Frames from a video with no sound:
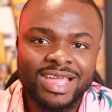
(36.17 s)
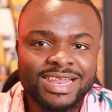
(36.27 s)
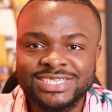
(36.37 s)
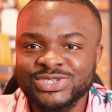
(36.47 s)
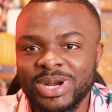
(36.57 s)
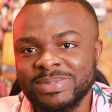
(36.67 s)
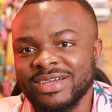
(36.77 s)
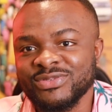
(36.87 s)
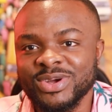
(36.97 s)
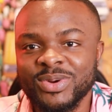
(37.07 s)
Let's scrap
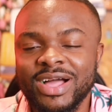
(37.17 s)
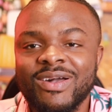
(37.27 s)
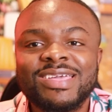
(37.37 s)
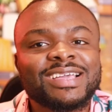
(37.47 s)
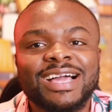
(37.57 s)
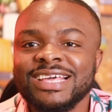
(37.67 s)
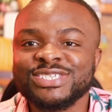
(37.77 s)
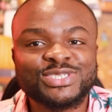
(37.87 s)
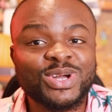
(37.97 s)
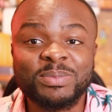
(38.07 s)
that for a while and let's
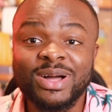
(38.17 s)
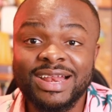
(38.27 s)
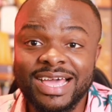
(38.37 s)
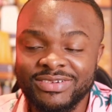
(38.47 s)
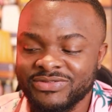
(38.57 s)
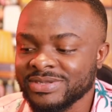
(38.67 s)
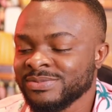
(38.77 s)
just talk about life.